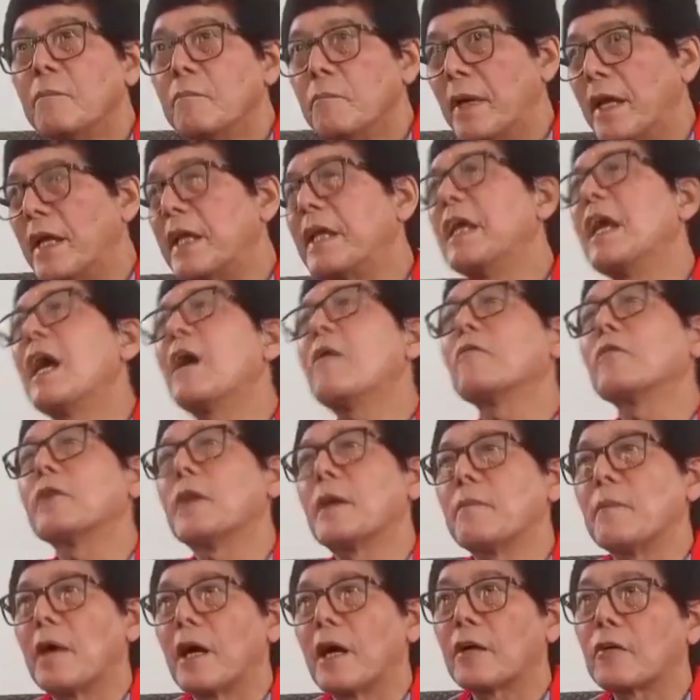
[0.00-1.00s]
Many
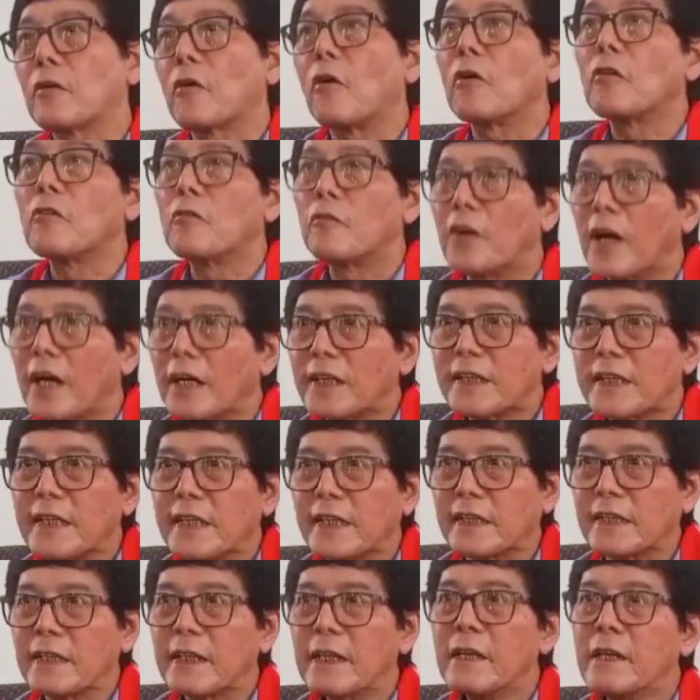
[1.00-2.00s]
of them are
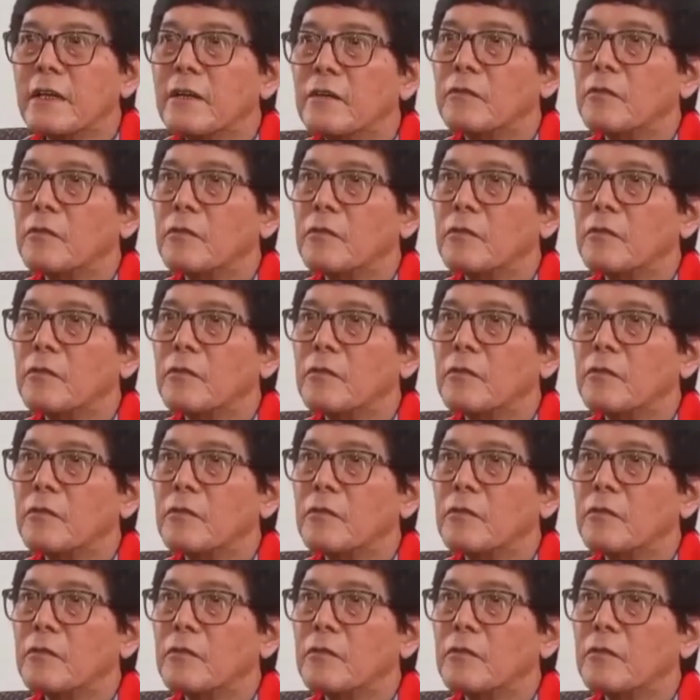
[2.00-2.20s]
converted.